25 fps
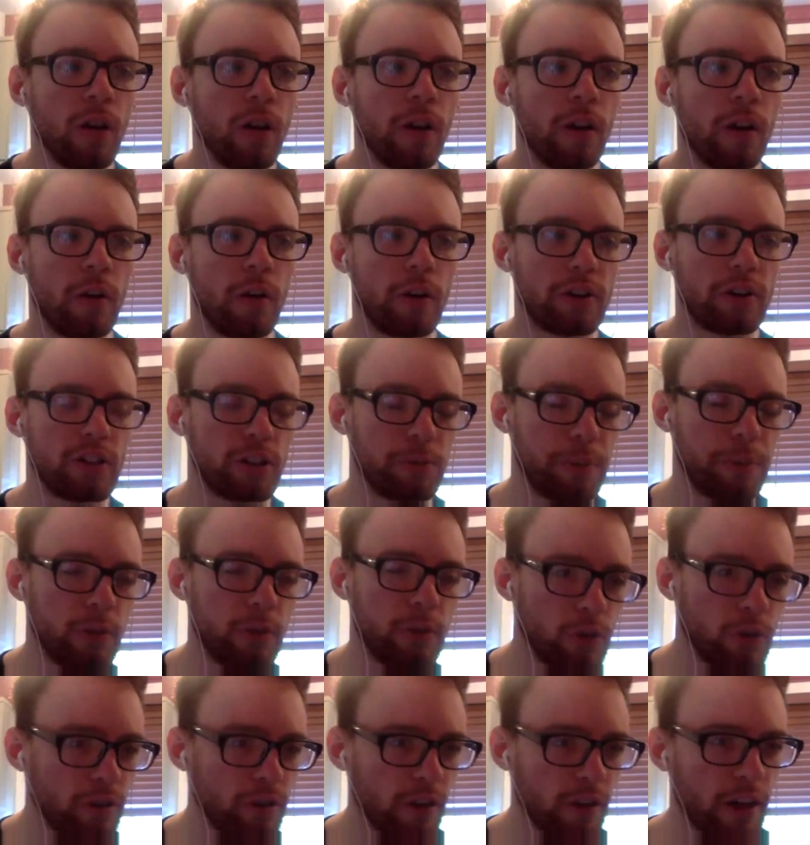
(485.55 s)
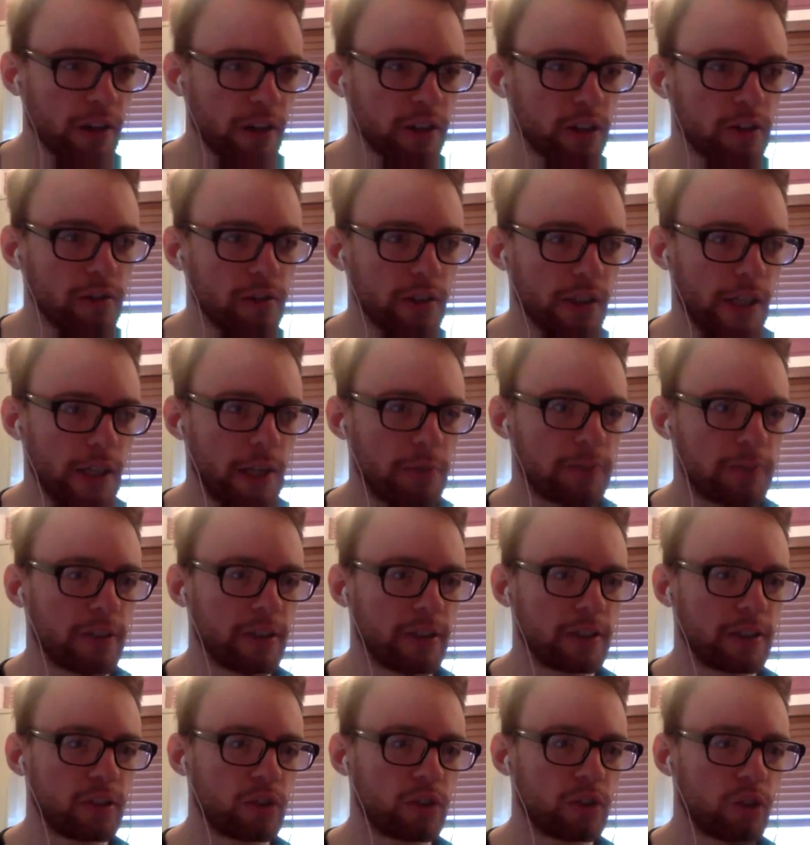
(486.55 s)
which he's been doing the last couple of games, and it
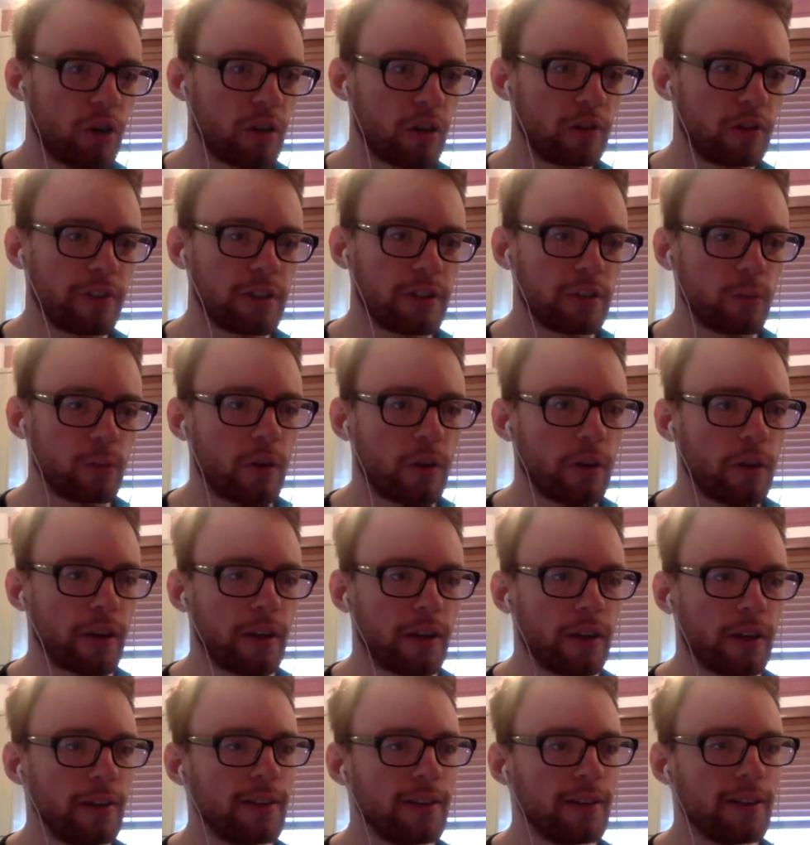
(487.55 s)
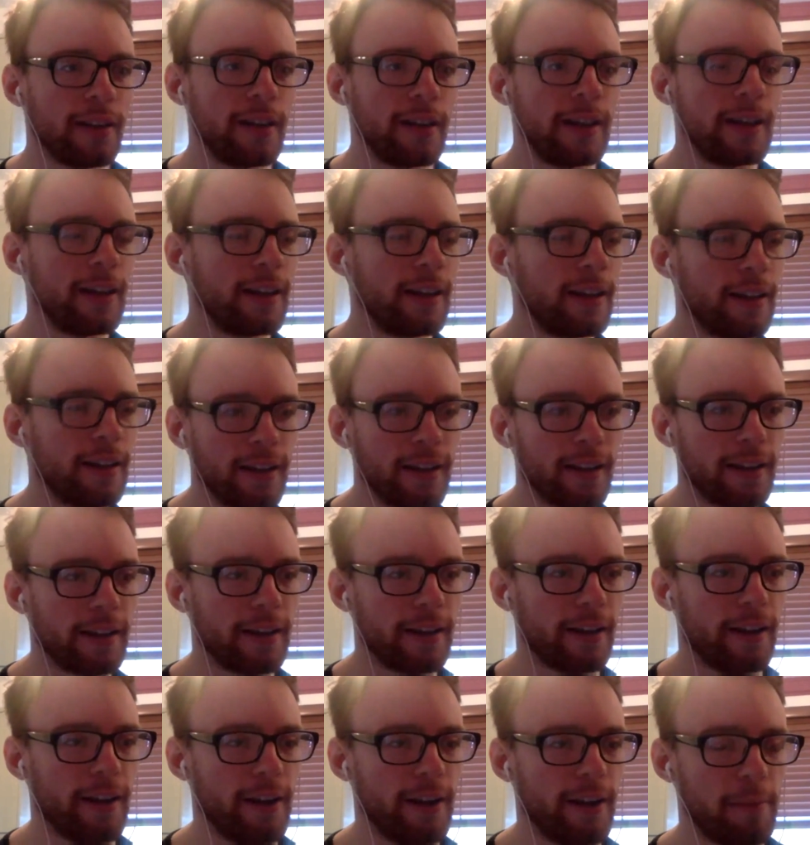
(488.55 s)
sort of is working.
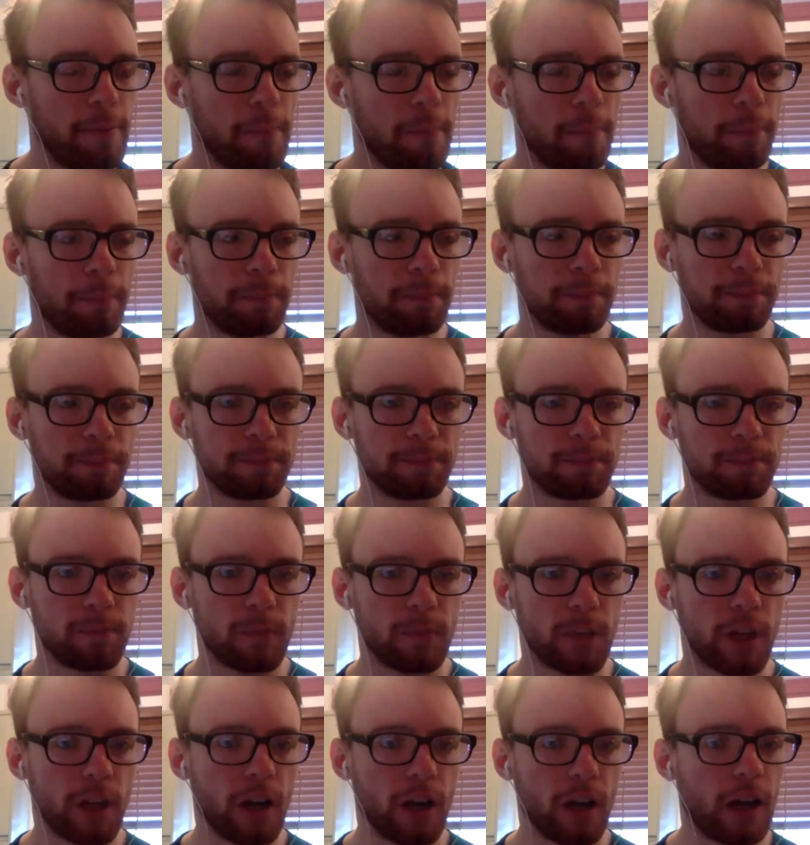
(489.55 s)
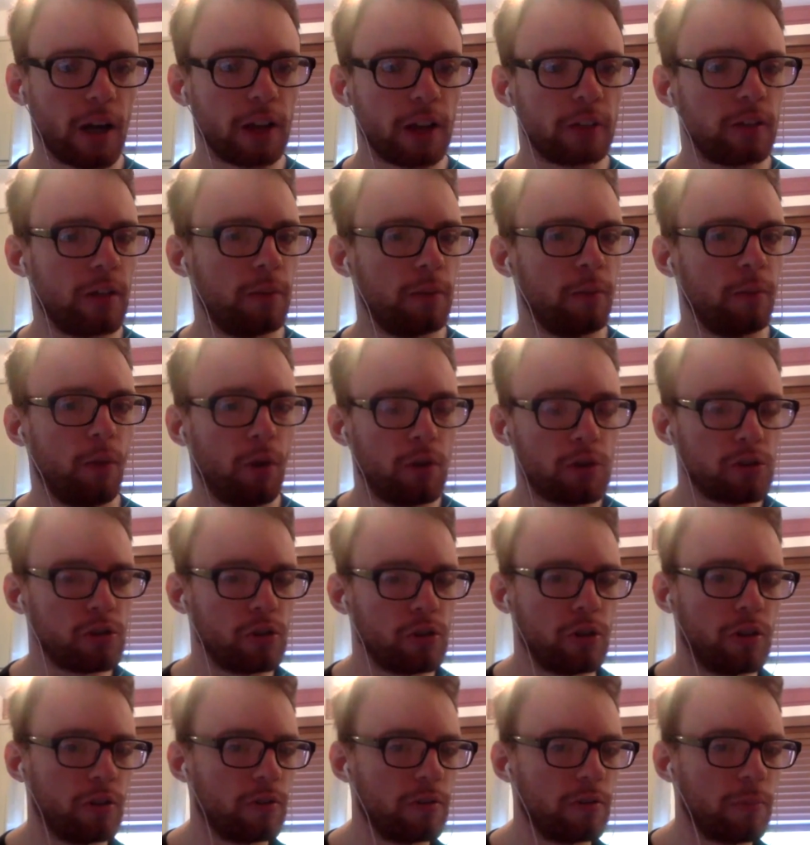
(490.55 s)
I'm not
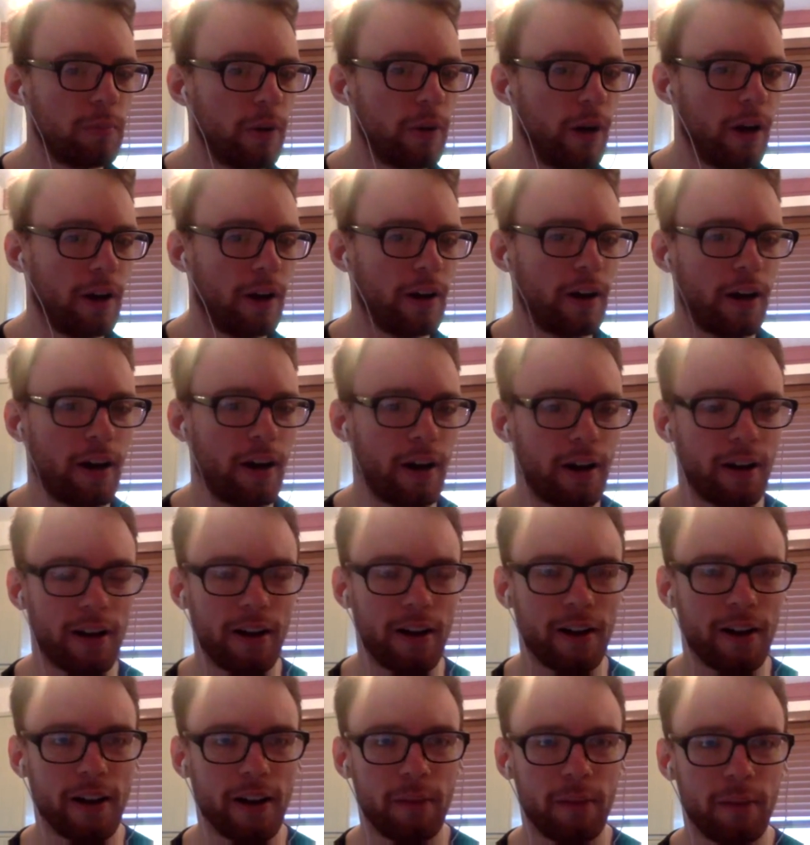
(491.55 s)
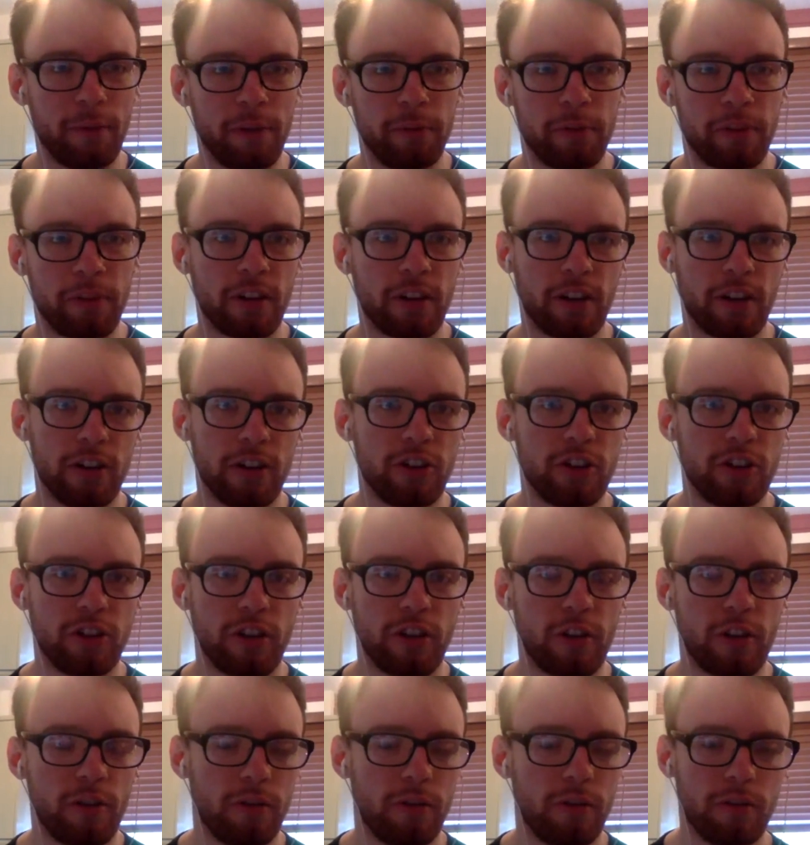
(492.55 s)
sure, but I mean, with Crancher
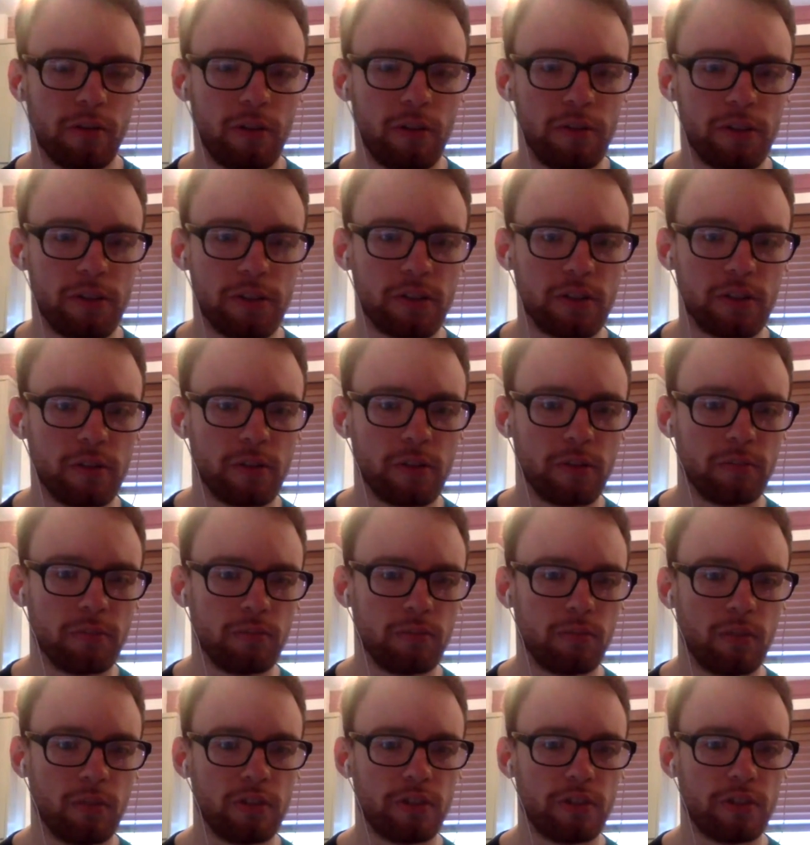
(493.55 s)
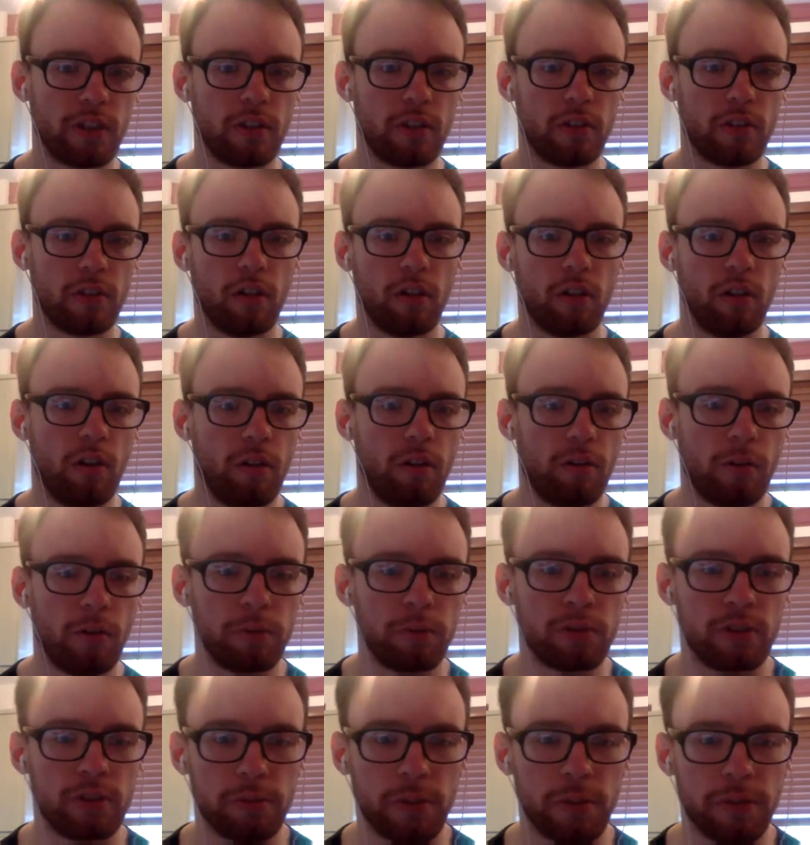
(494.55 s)
out, and obviously we've not exactly got a lot of
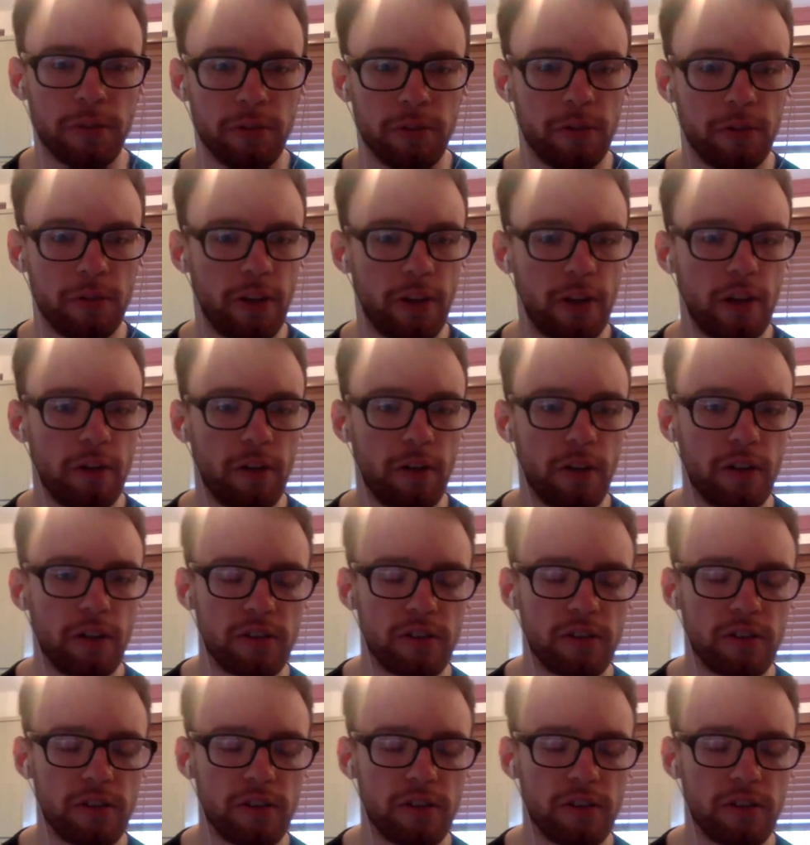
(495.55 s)
options in midfield anyway.